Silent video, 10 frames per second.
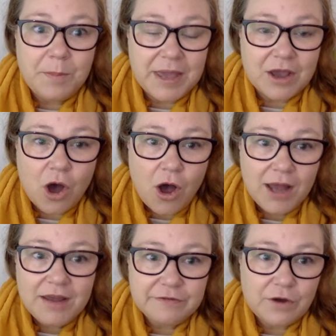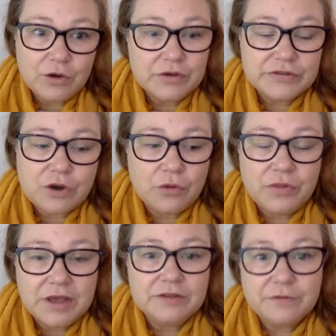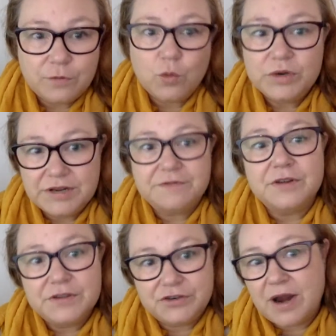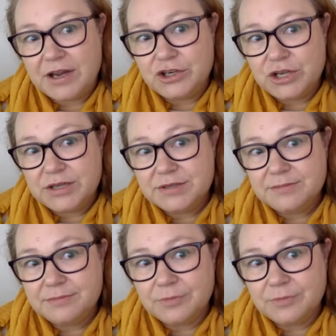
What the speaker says: being highly focused on these 4 different strategies.